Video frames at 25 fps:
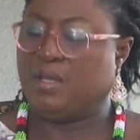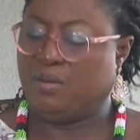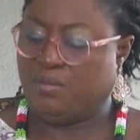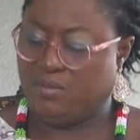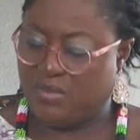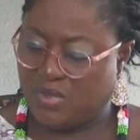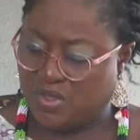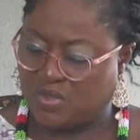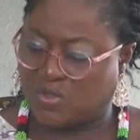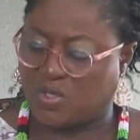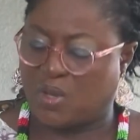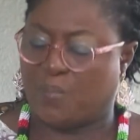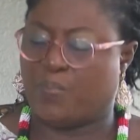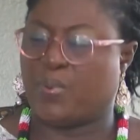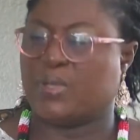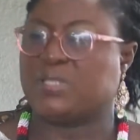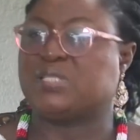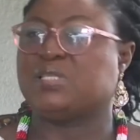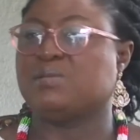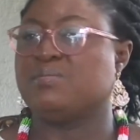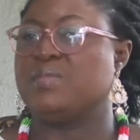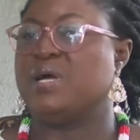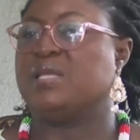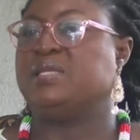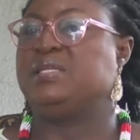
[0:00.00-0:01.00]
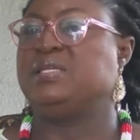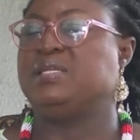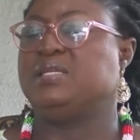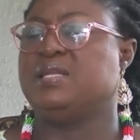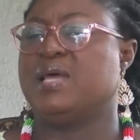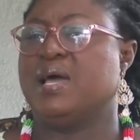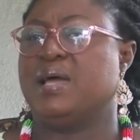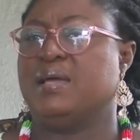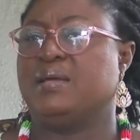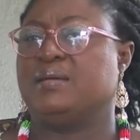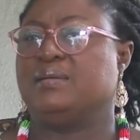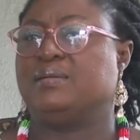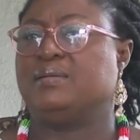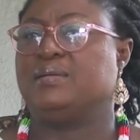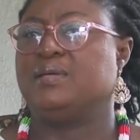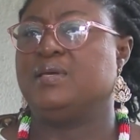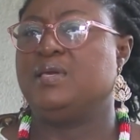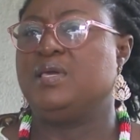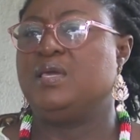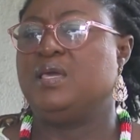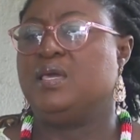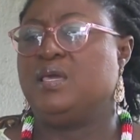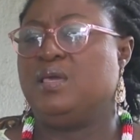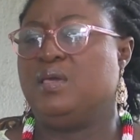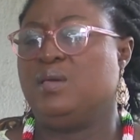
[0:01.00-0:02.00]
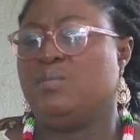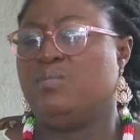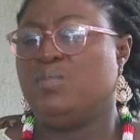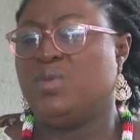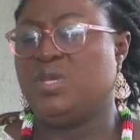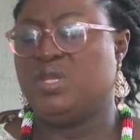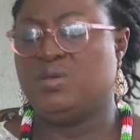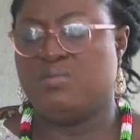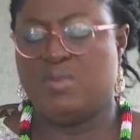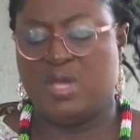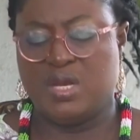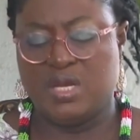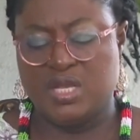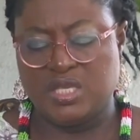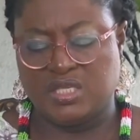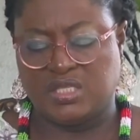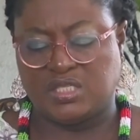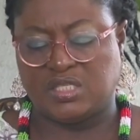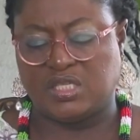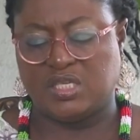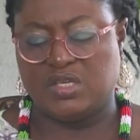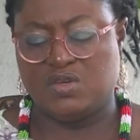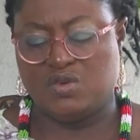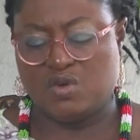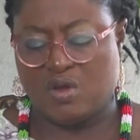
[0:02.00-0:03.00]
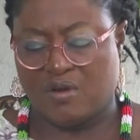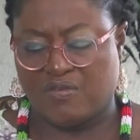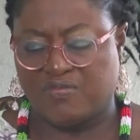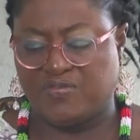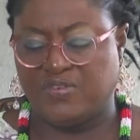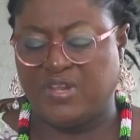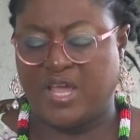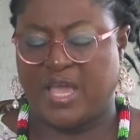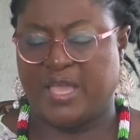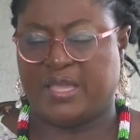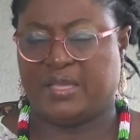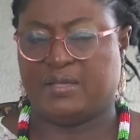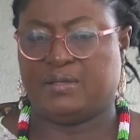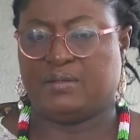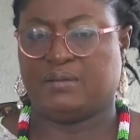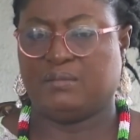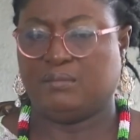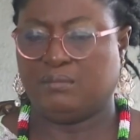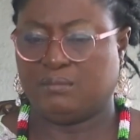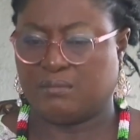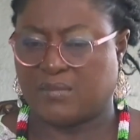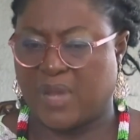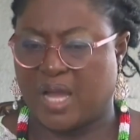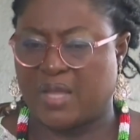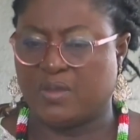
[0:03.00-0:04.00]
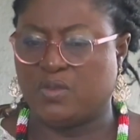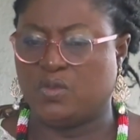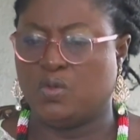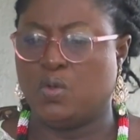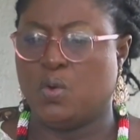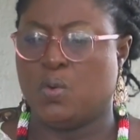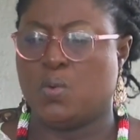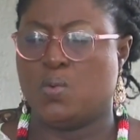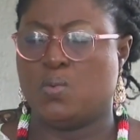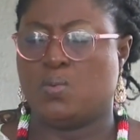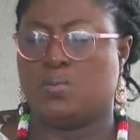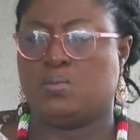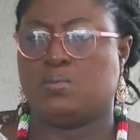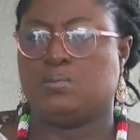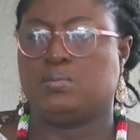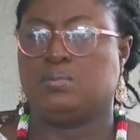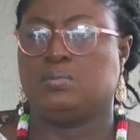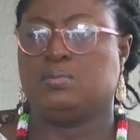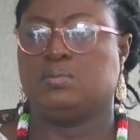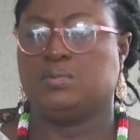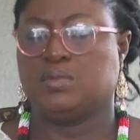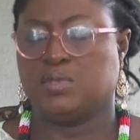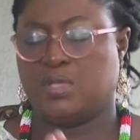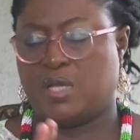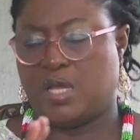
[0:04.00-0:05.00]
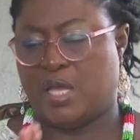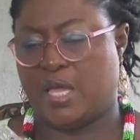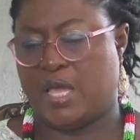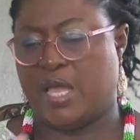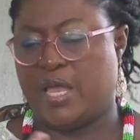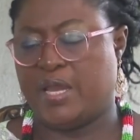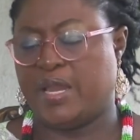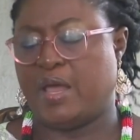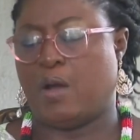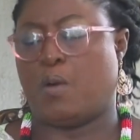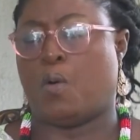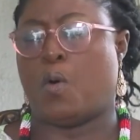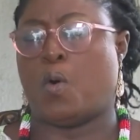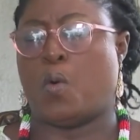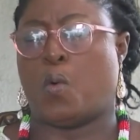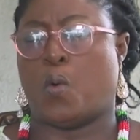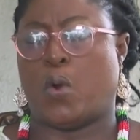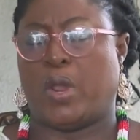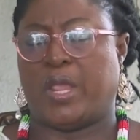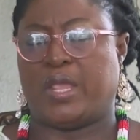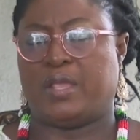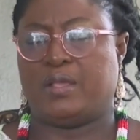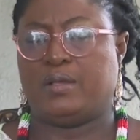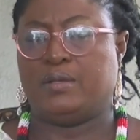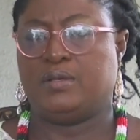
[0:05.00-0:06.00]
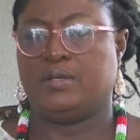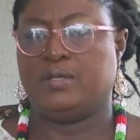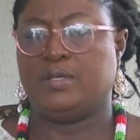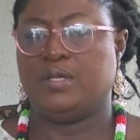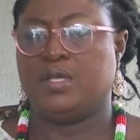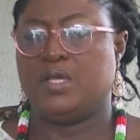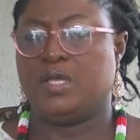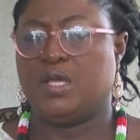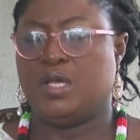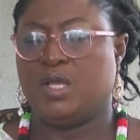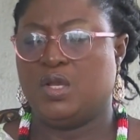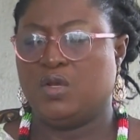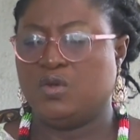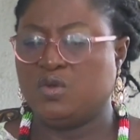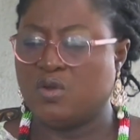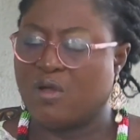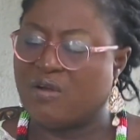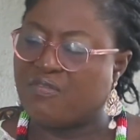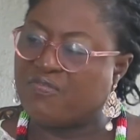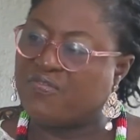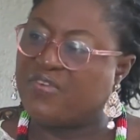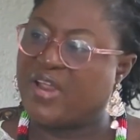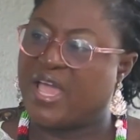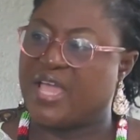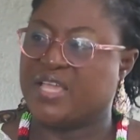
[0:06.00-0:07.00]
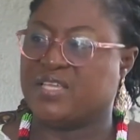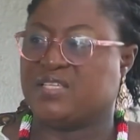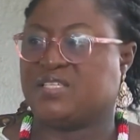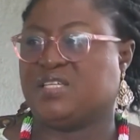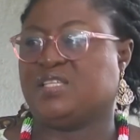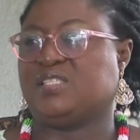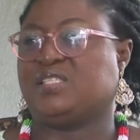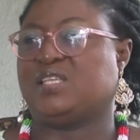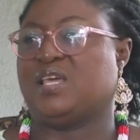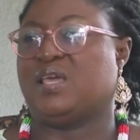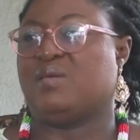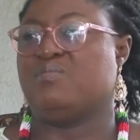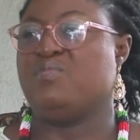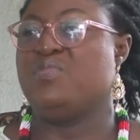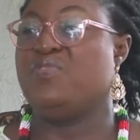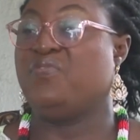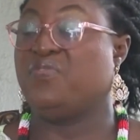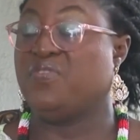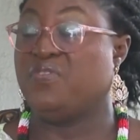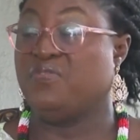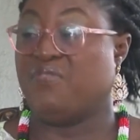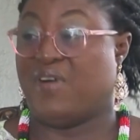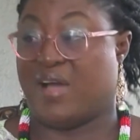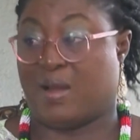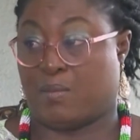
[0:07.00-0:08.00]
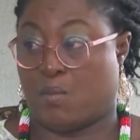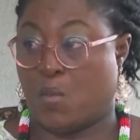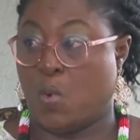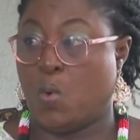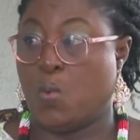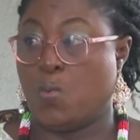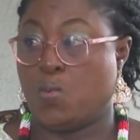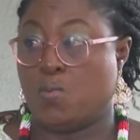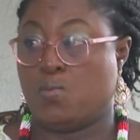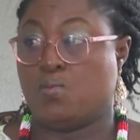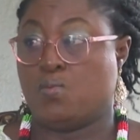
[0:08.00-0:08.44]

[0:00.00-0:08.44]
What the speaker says: Me supporting Madina. Me di meni si North Dine, Bando, and a kokwe. North Dine, she say, me fi Vakbo.